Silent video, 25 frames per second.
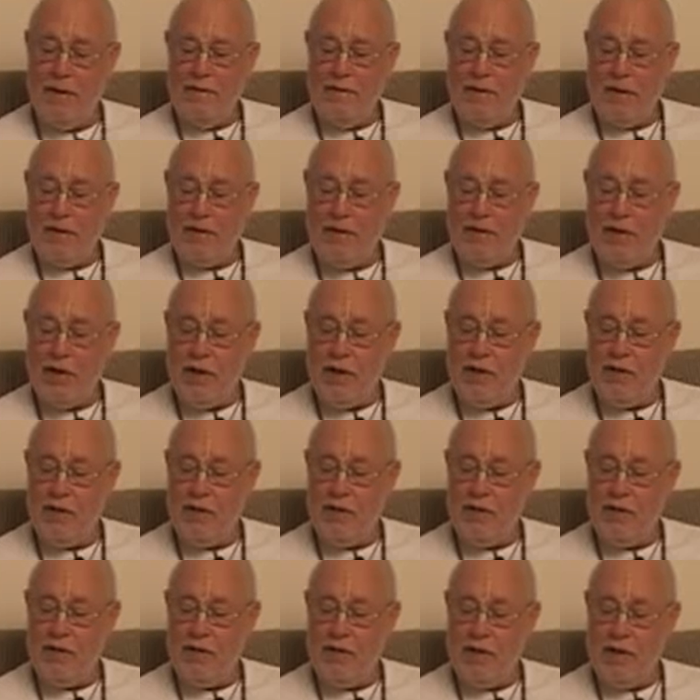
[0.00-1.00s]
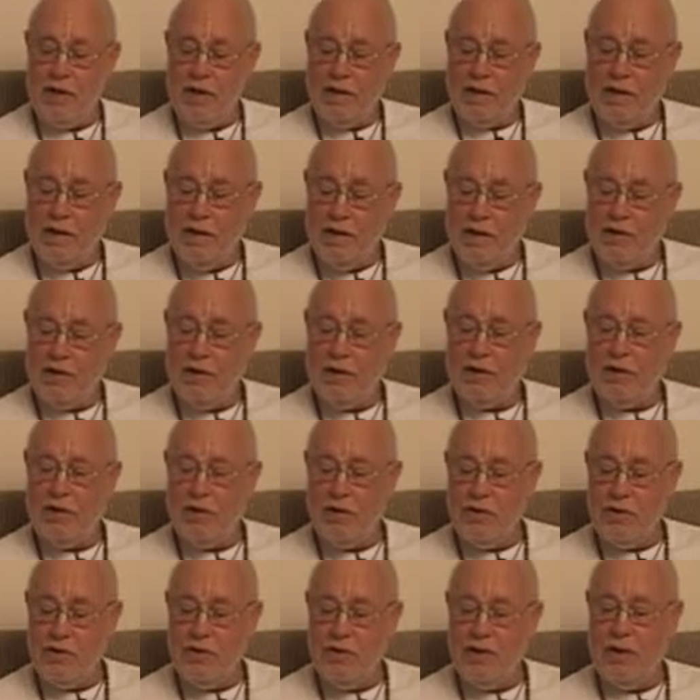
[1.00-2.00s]
that she kissed
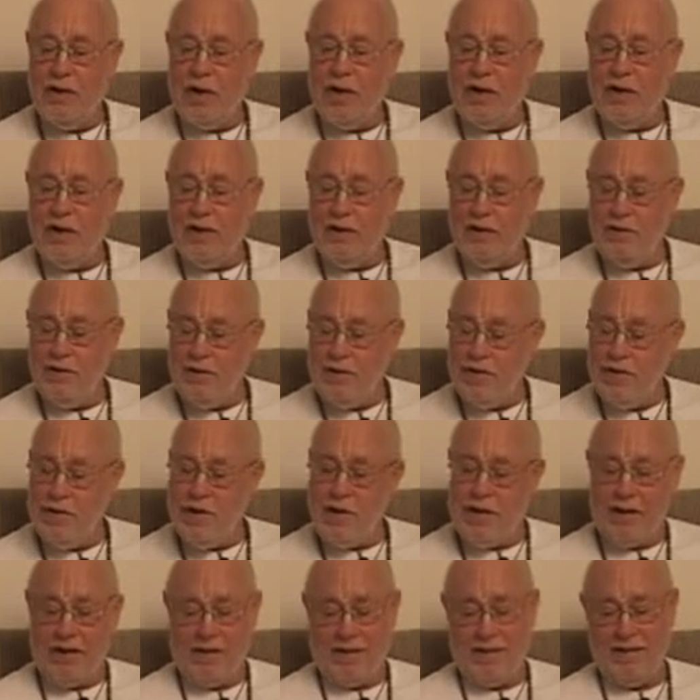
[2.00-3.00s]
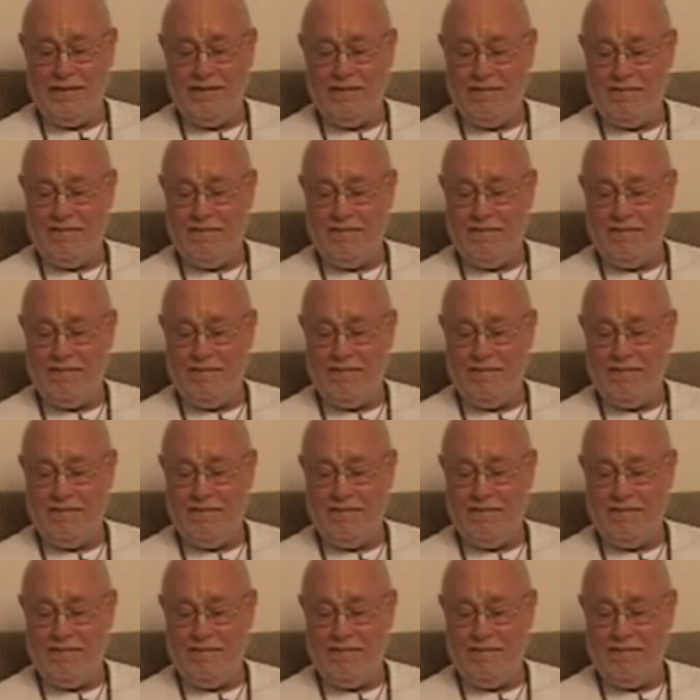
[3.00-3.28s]
Krishna on his cheek.